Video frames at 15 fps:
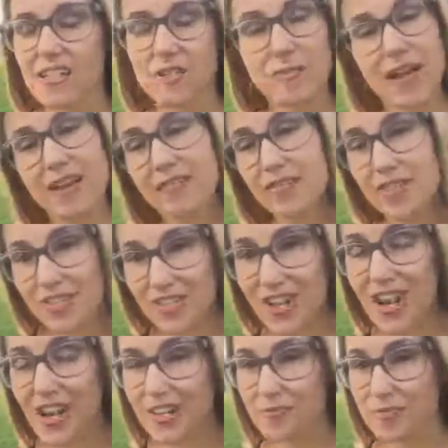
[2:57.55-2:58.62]
demand for
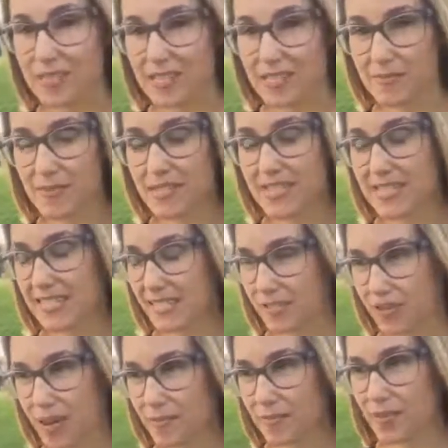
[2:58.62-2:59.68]
salt precipitously
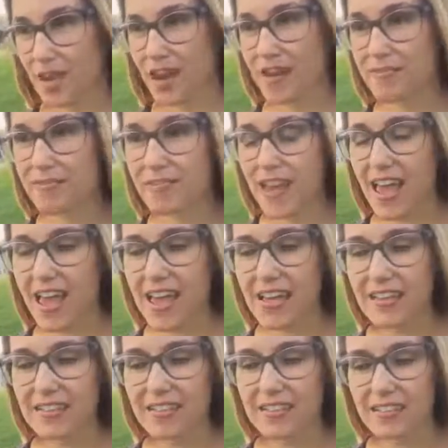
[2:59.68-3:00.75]
dropped off,
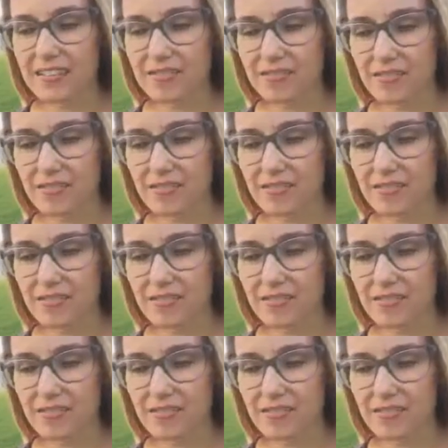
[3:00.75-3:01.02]
and